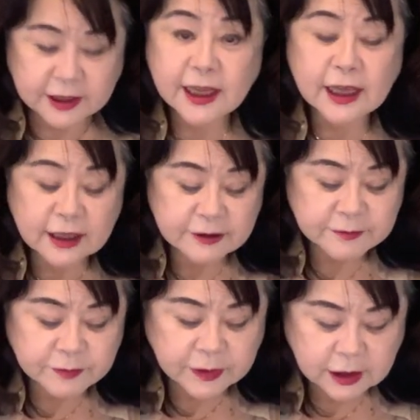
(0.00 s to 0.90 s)
Okay,
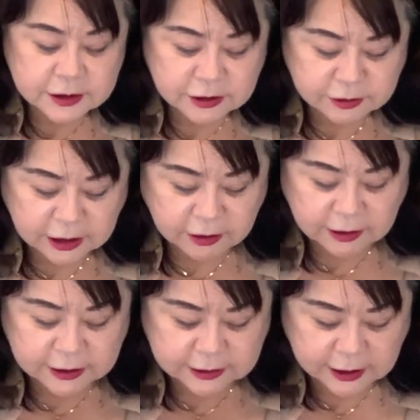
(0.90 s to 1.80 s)
so now
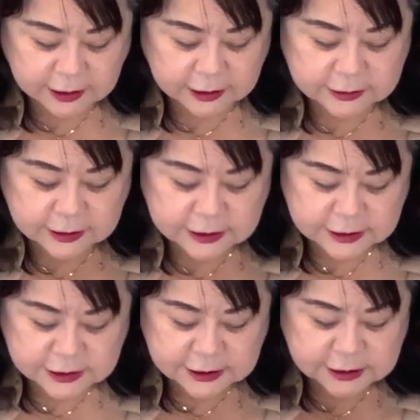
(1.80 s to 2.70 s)
I take out
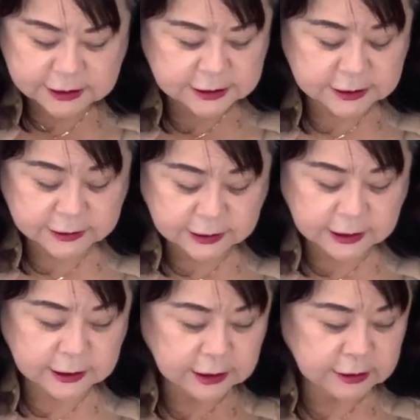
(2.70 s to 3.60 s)
this.
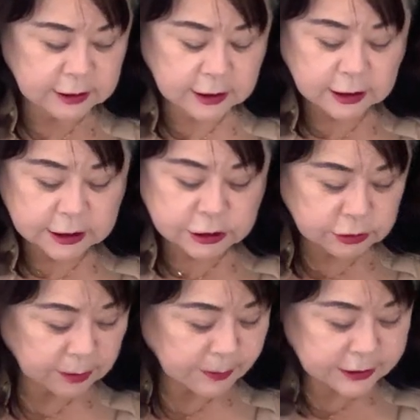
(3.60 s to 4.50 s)
And so
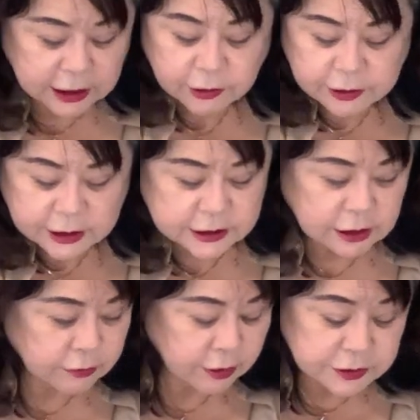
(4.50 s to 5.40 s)
the material is
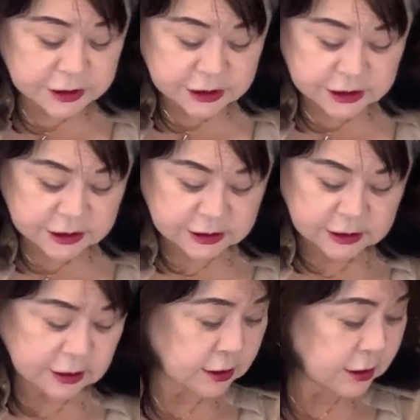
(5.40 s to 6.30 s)
roses
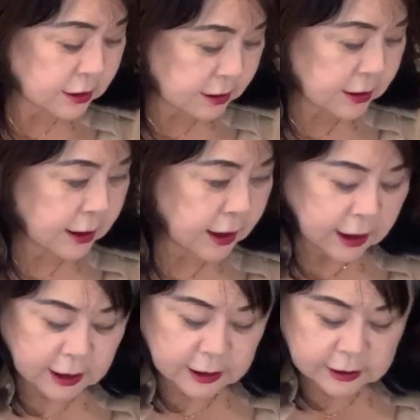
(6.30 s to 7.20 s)

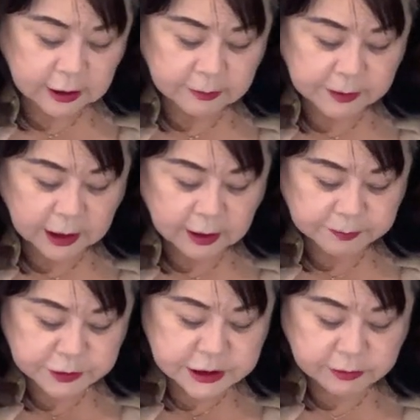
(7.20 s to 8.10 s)
and
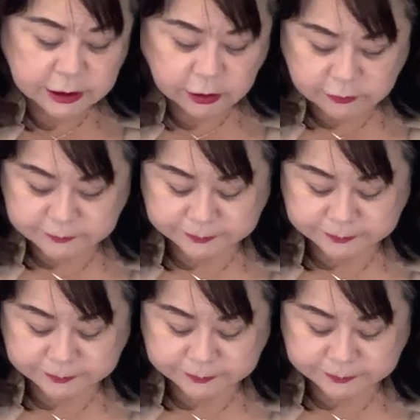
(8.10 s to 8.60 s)
pussy willow.